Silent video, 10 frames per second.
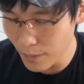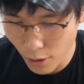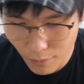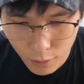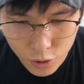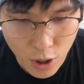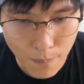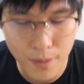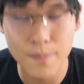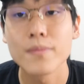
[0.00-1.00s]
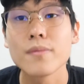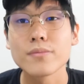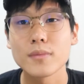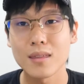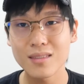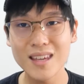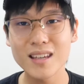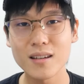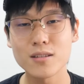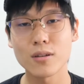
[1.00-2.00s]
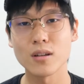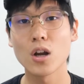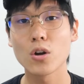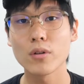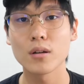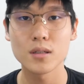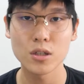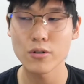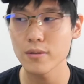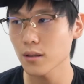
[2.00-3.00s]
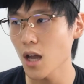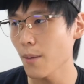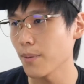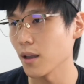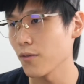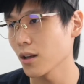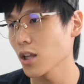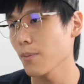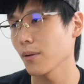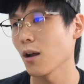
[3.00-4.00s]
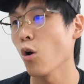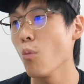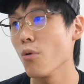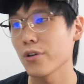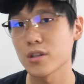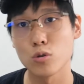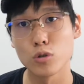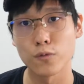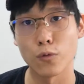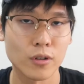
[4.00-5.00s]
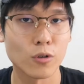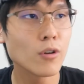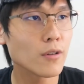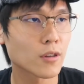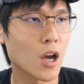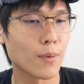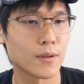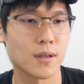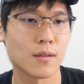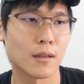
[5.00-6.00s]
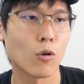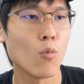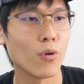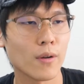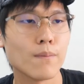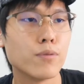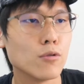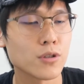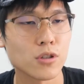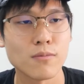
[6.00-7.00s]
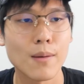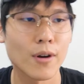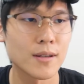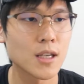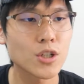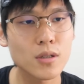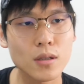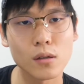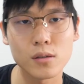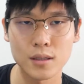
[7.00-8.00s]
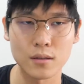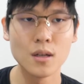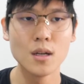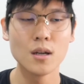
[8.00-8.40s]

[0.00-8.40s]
blowing my own trumpet. The thing is, you can agree or disagree with the topic. If you get a topic about homework is useful, you can agree with the topic saying that homework can boost memorization skills and